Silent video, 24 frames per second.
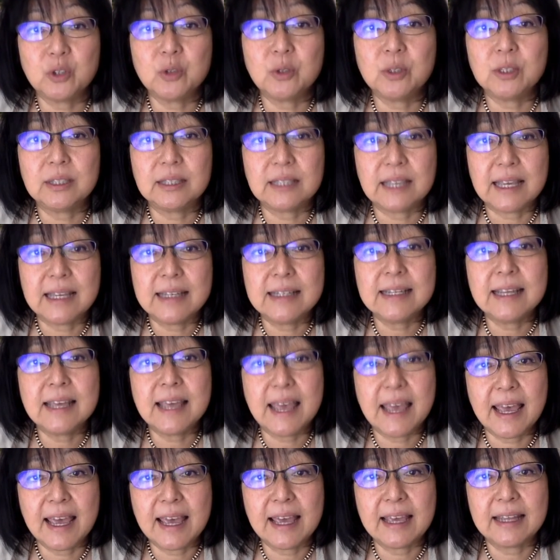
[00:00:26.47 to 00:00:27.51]
to lend a
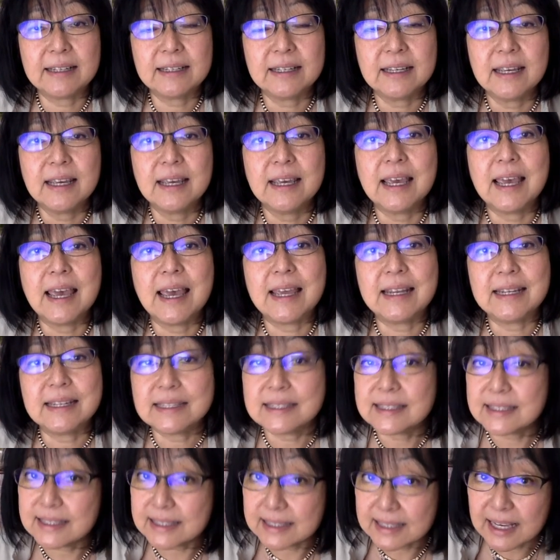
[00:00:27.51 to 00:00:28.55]
hand and it's
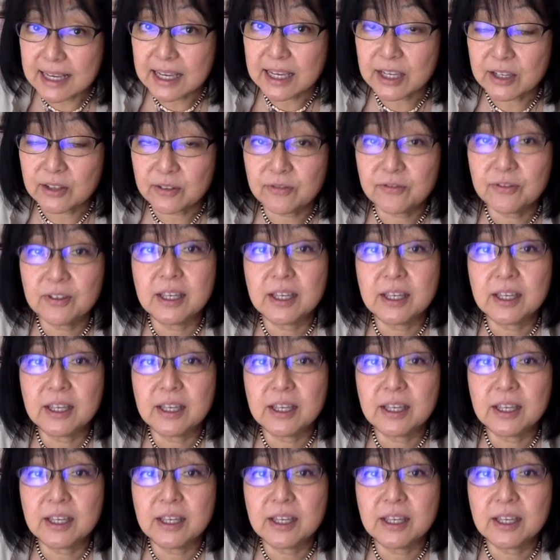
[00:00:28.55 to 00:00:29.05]
safe,